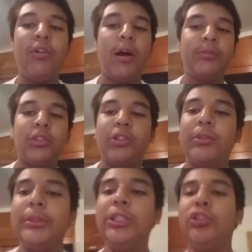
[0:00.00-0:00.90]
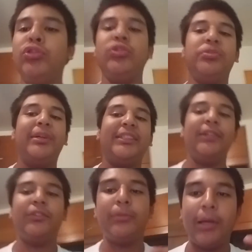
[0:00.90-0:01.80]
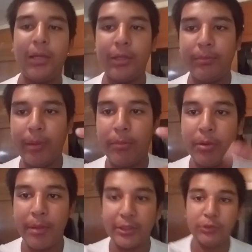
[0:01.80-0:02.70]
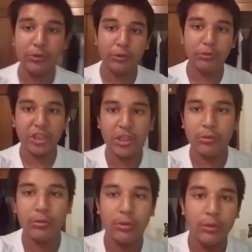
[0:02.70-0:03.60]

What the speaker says: I'm just going to be introducing myself to my boy Matthew's new channel.